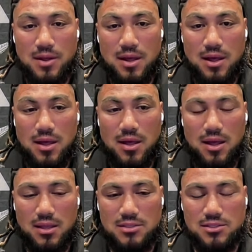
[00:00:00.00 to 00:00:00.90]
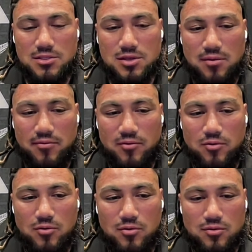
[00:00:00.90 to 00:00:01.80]
uh, I guess it's time
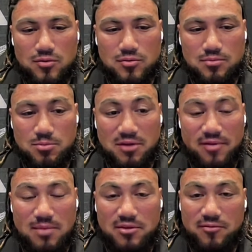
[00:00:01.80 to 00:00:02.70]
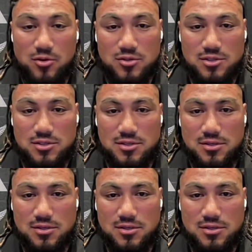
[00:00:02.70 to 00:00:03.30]
for for my family first.